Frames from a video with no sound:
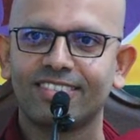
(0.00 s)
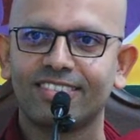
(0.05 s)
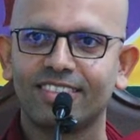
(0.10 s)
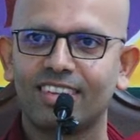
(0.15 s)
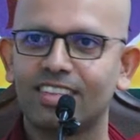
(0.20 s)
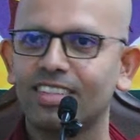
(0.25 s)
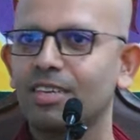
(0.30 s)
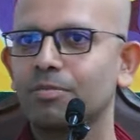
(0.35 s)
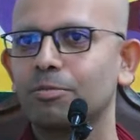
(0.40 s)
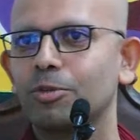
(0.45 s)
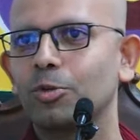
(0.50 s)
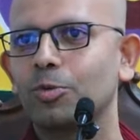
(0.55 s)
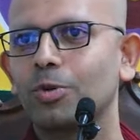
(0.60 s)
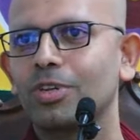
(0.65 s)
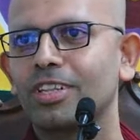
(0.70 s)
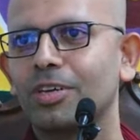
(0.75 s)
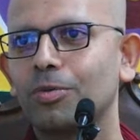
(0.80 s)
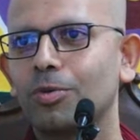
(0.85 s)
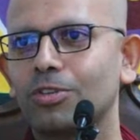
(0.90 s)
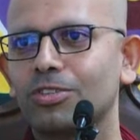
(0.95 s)
Let them do
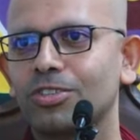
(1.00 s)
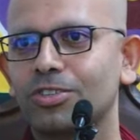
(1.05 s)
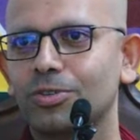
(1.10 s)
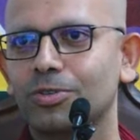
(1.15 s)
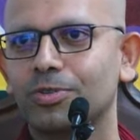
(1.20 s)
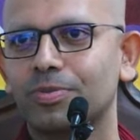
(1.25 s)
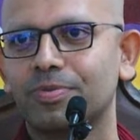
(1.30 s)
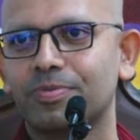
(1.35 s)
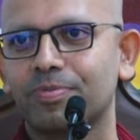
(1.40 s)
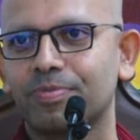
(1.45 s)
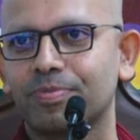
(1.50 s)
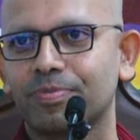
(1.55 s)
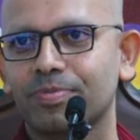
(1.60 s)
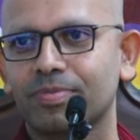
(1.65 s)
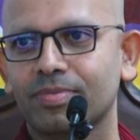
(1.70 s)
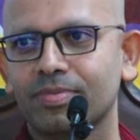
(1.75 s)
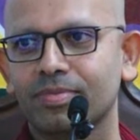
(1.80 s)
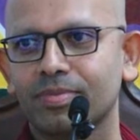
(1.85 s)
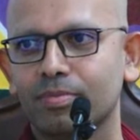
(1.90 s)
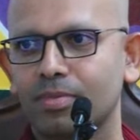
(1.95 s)
what they want to do.
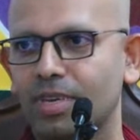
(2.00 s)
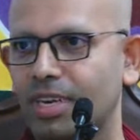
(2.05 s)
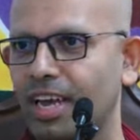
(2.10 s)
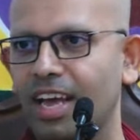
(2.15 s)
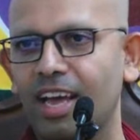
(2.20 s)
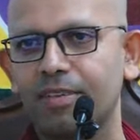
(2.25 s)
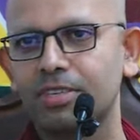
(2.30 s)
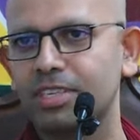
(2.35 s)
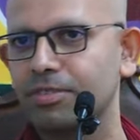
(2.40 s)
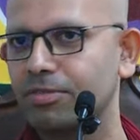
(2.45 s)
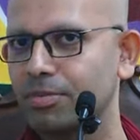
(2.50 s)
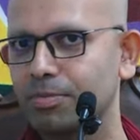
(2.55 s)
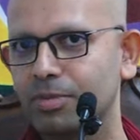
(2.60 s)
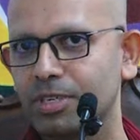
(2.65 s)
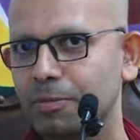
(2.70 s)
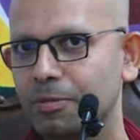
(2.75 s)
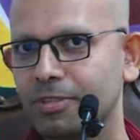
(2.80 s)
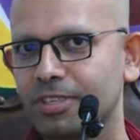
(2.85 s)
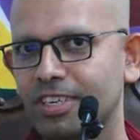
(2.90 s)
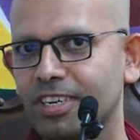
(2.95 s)
But I have a different
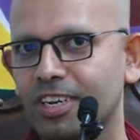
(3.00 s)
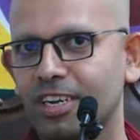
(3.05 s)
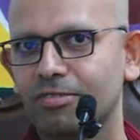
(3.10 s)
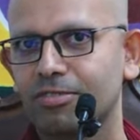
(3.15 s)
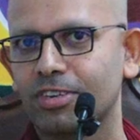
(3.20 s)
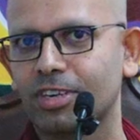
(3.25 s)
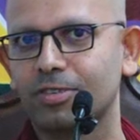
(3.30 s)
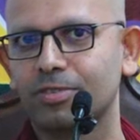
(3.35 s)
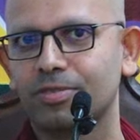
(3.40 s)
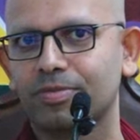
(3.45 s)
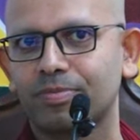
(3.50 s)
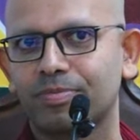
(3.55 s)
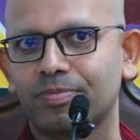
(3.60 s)
purpose in life now.